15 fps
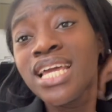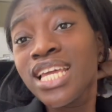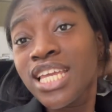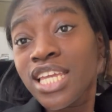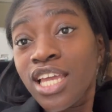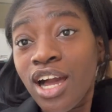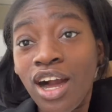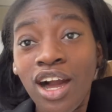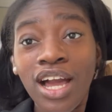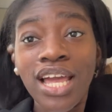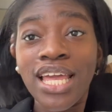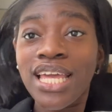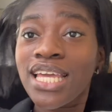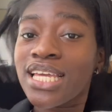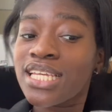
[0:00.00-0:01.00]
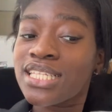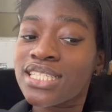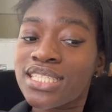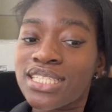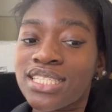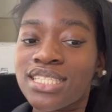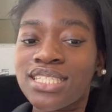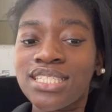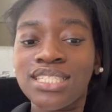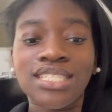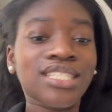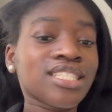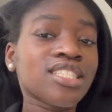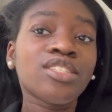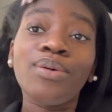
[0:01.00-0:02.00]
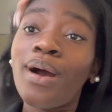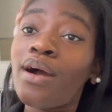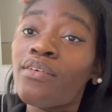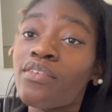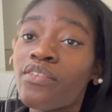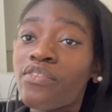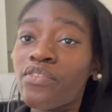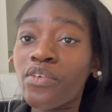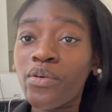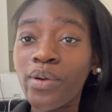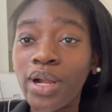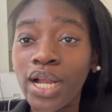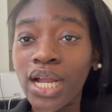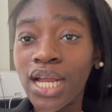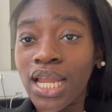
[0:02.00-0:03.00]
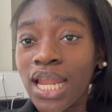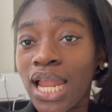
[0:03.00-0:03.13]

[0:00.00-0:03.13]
Y'all, it's 12:04,